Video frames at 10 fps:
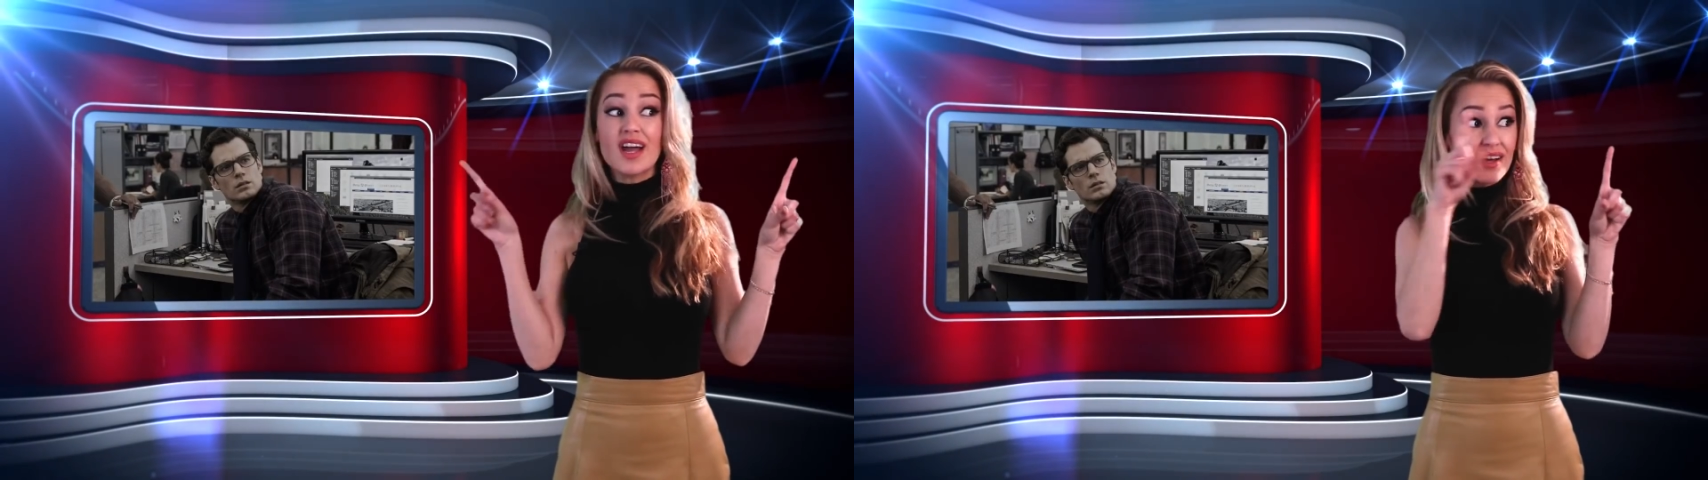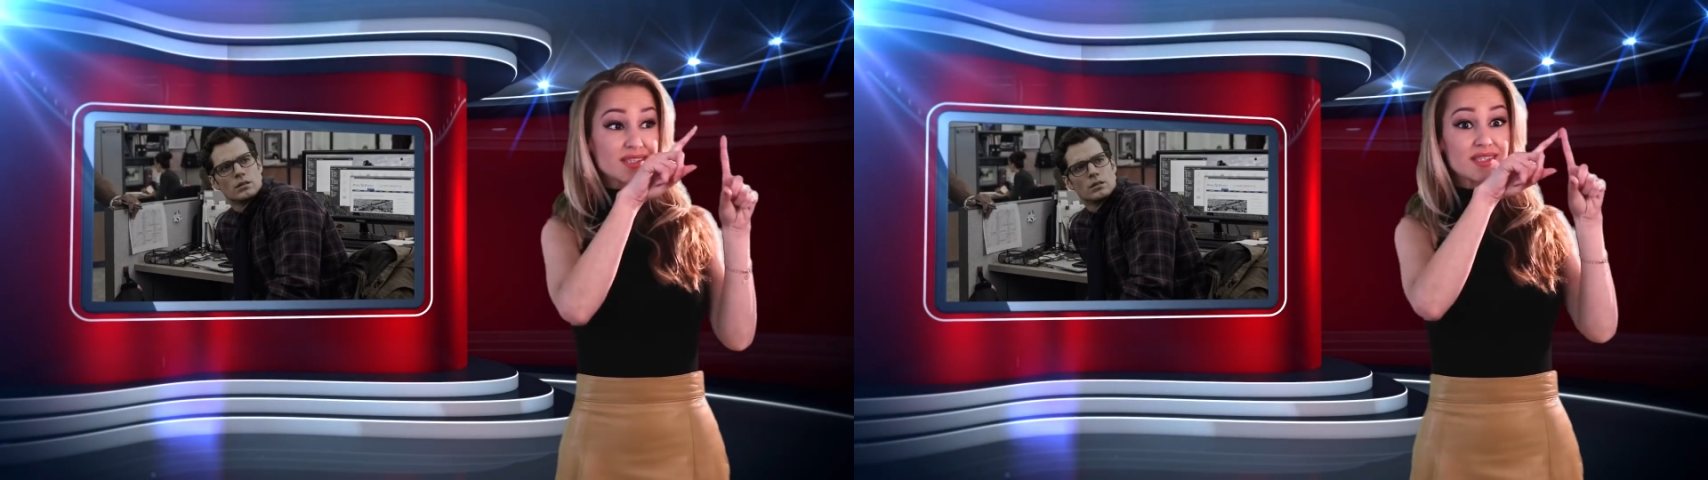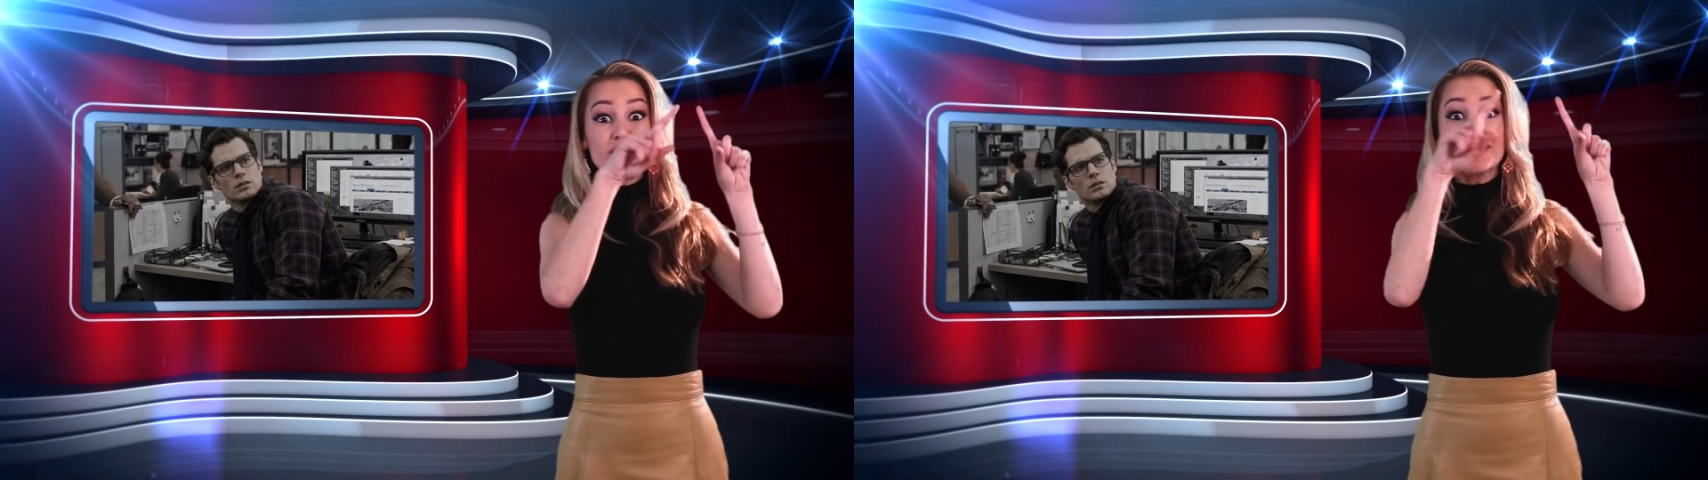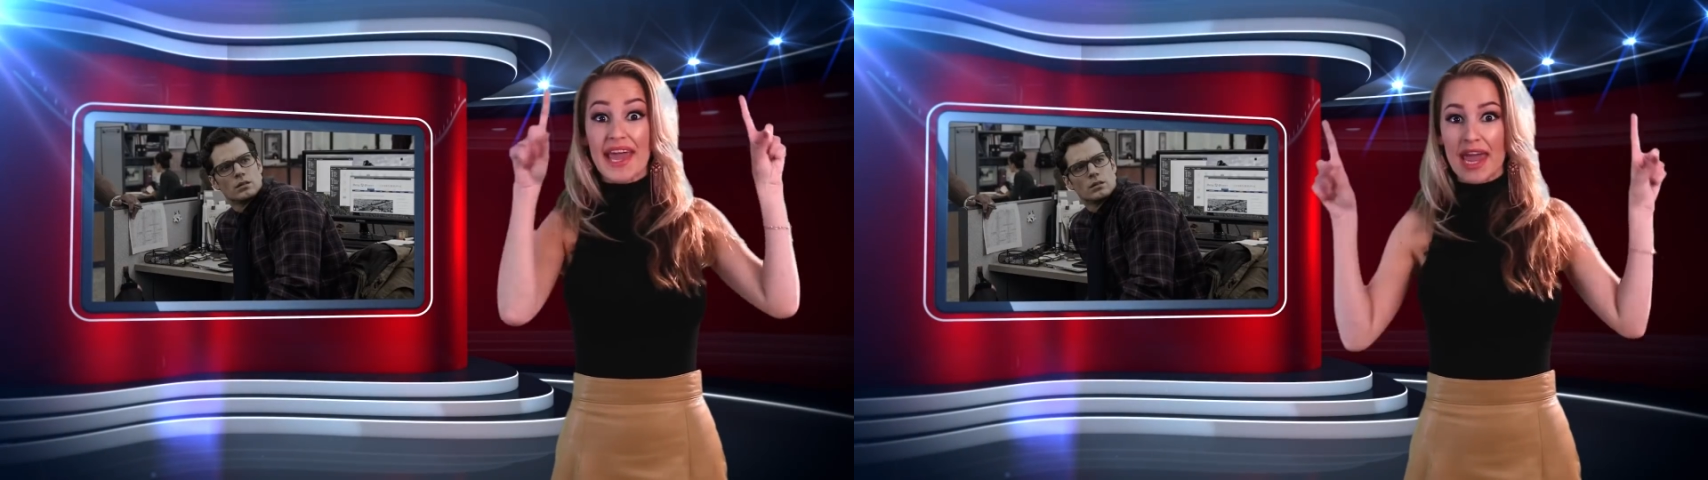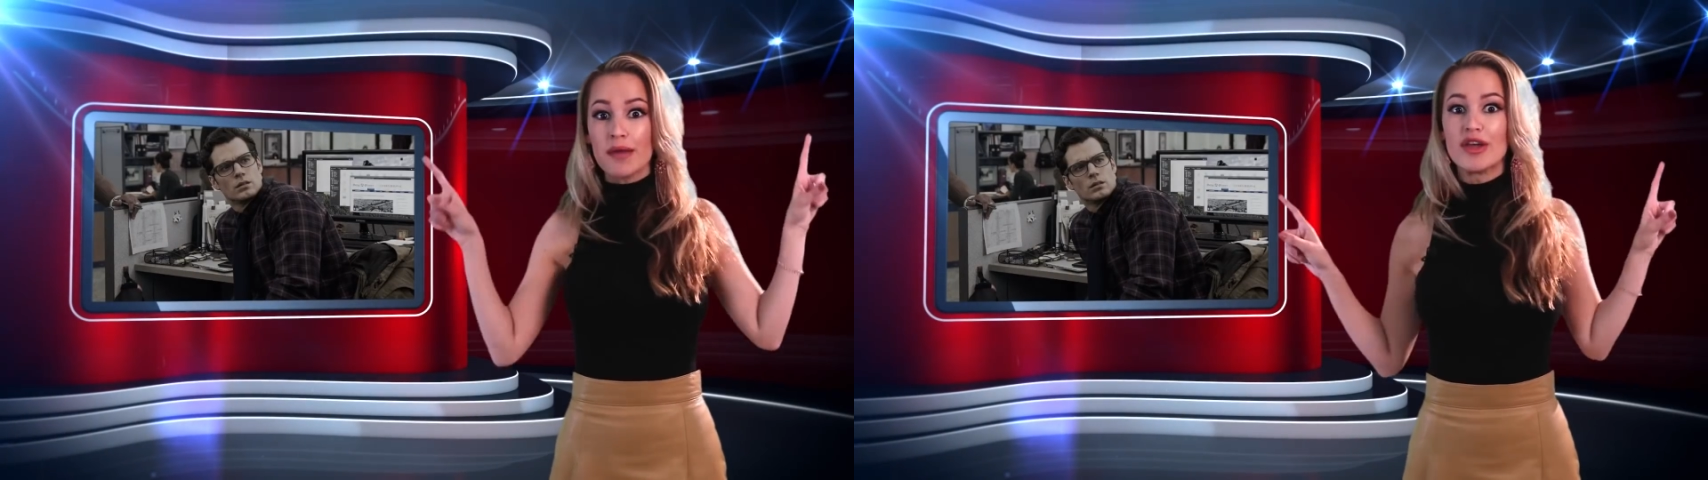custom
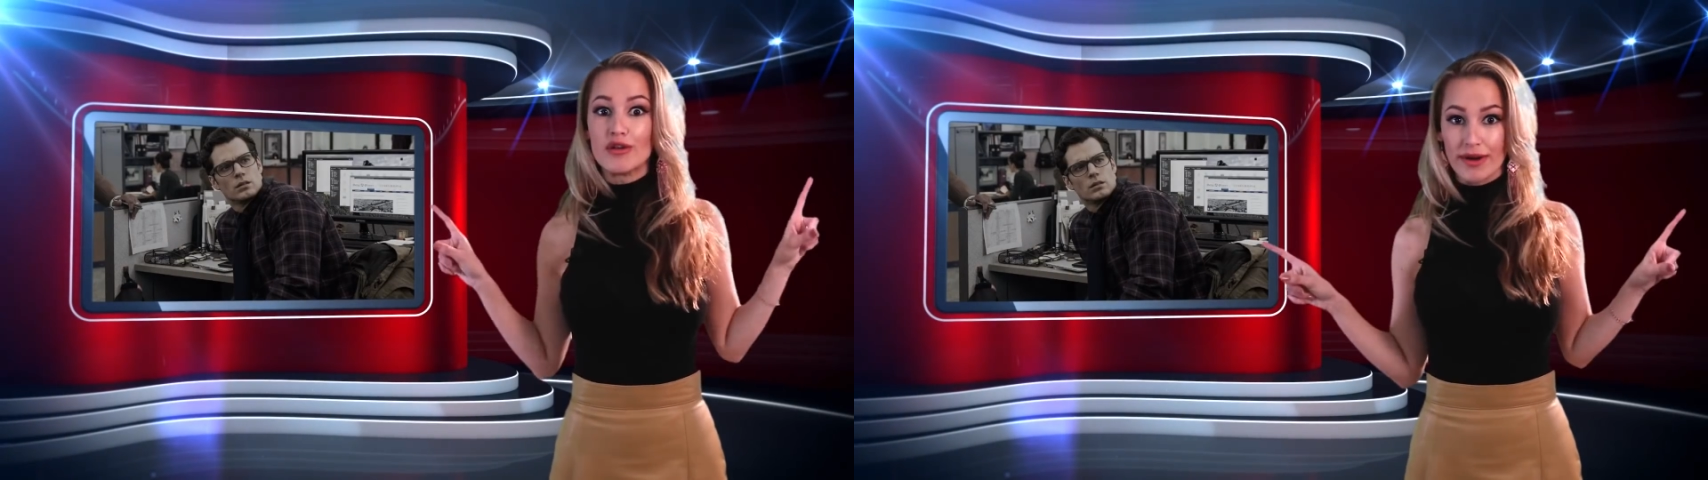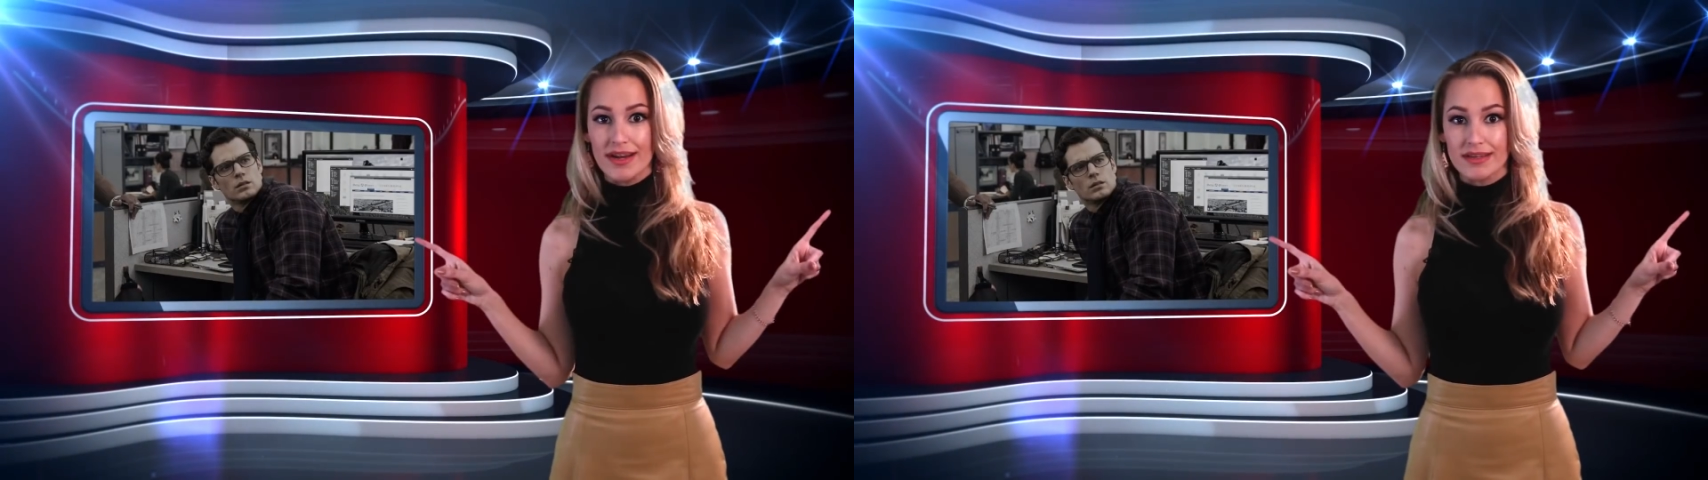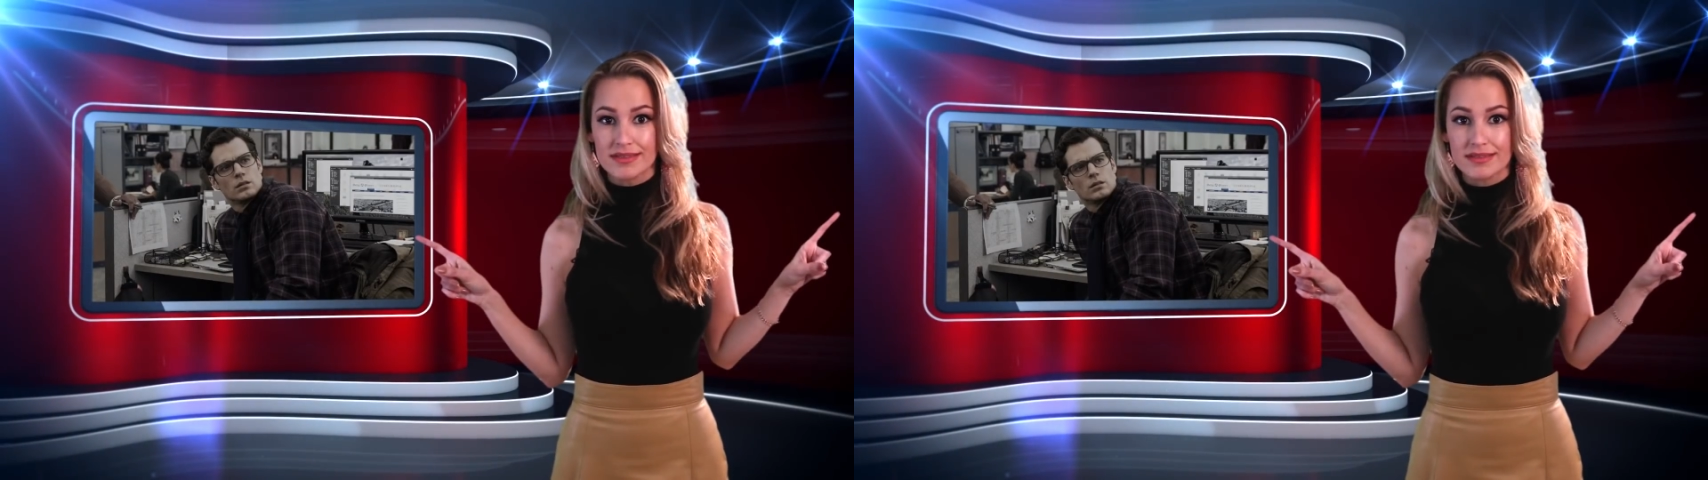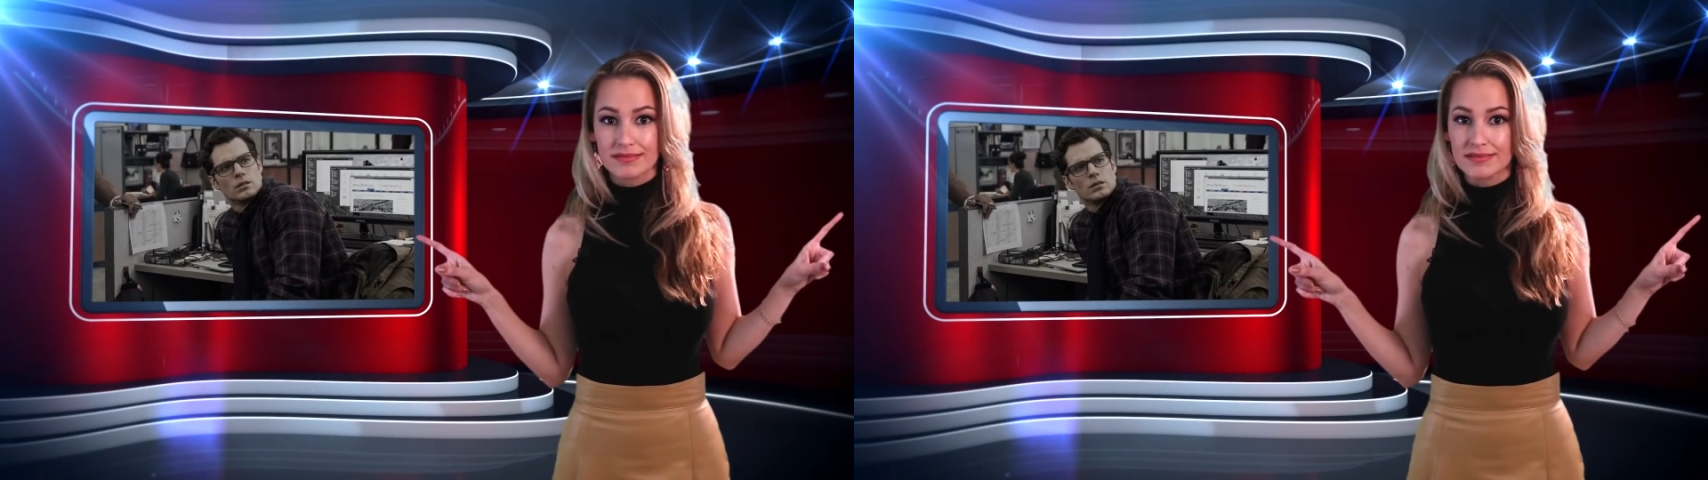gaming rigs